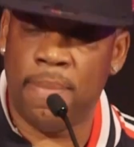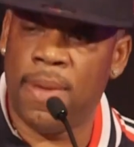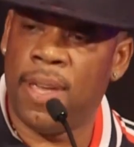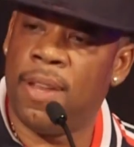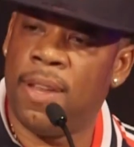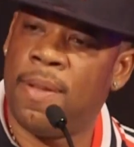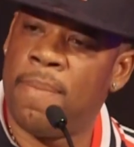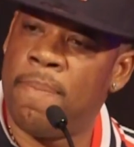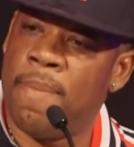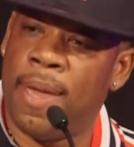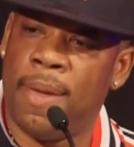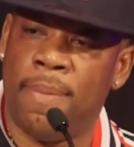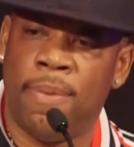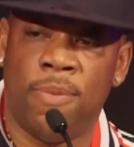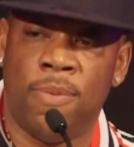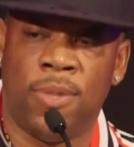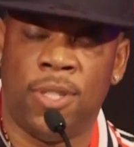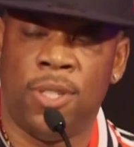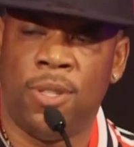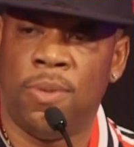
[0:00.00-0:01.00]
men, or maybe
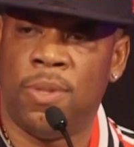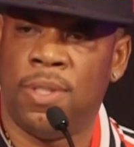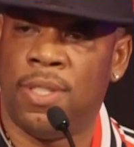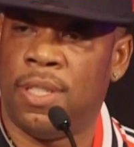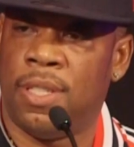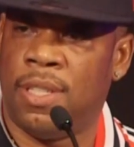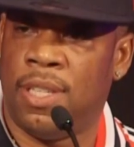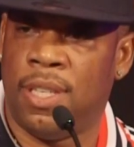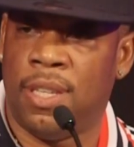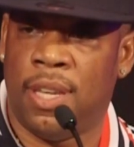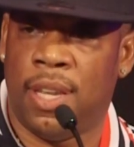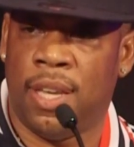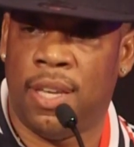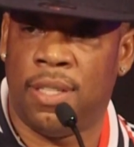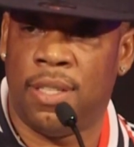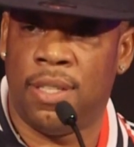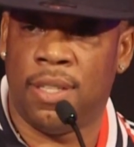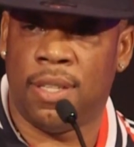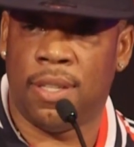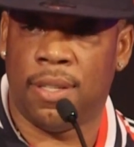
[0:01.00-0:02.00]
when you was a
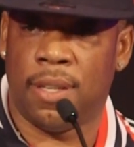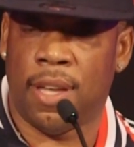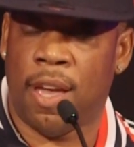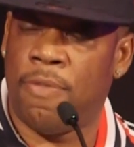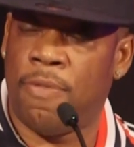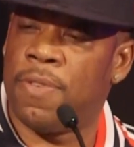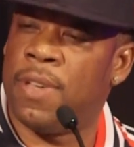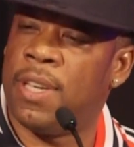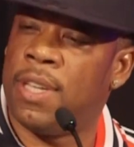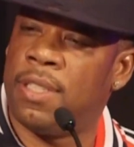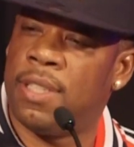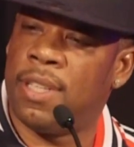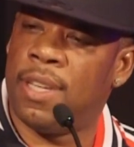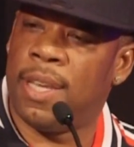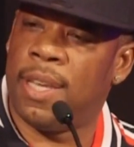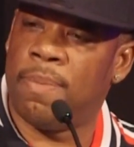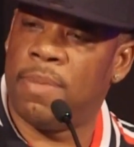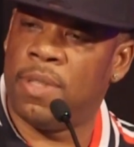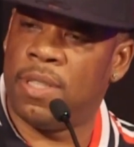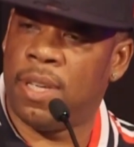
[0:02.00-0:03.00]
teenager, I forget your
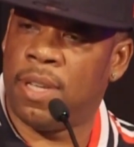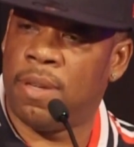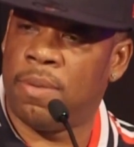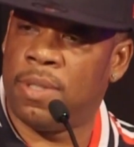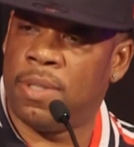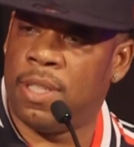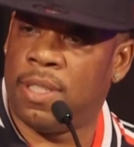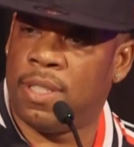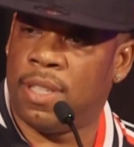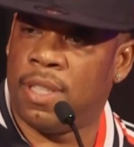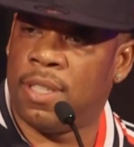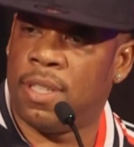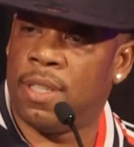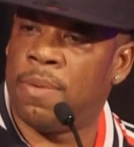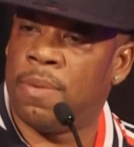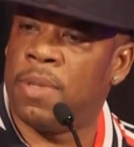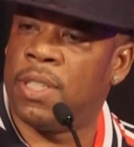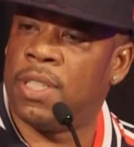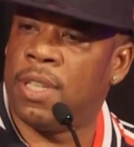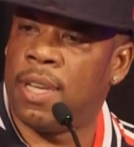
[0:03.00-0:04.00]
name, you said it was a sister,
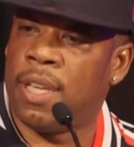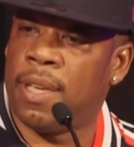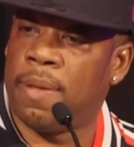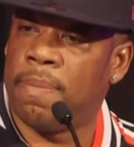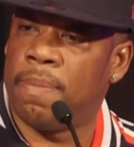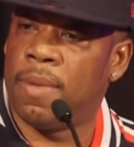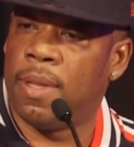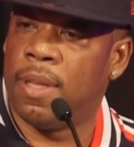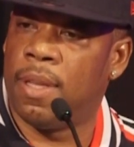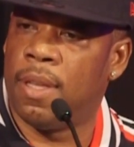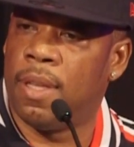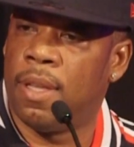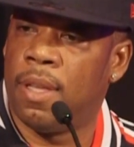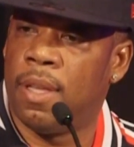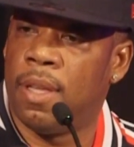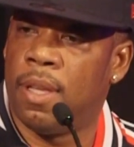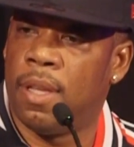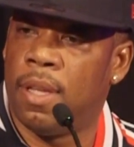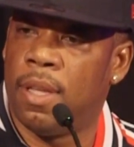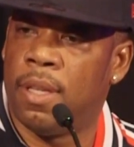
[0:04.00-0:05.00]
what's your name?
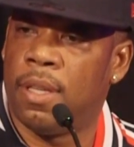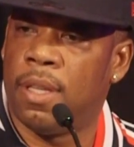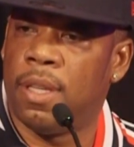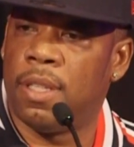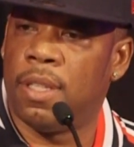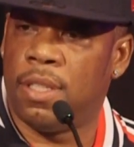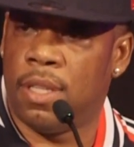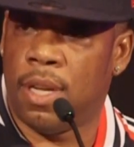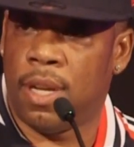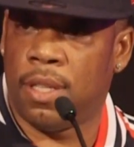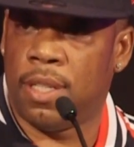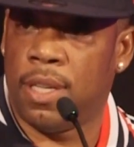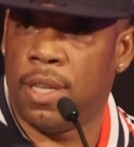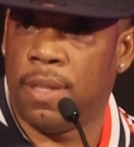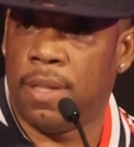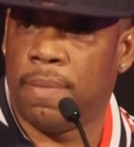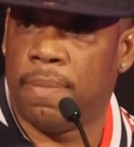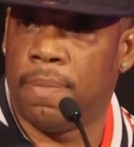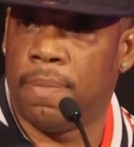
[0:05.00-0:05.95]
Shania?